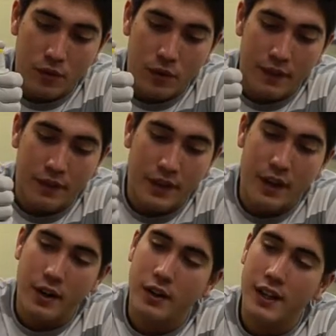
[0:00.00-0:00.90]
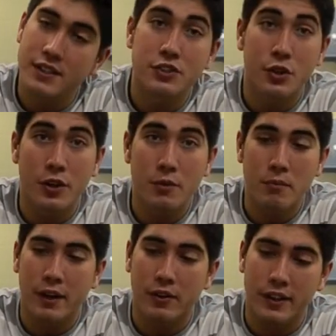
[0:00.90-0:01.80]
Right there, that's 200
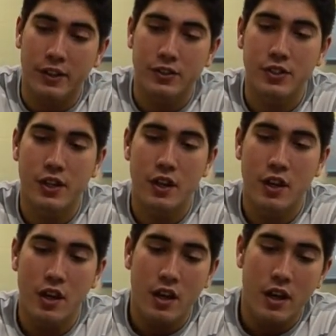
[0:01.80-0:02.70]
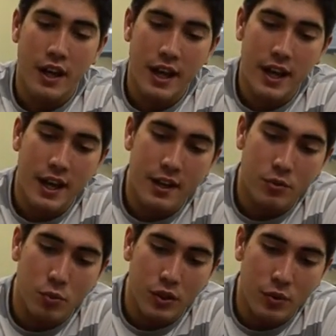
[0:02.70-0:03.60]
microliters. And
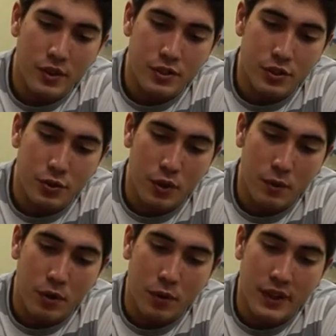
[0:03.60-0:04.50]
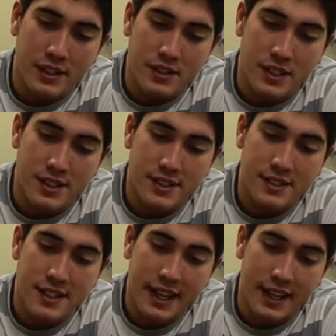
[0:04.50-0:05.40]
we're going to go down to the
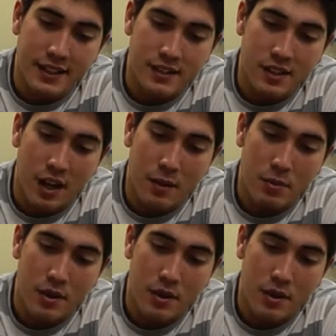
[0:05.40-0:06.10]
second stop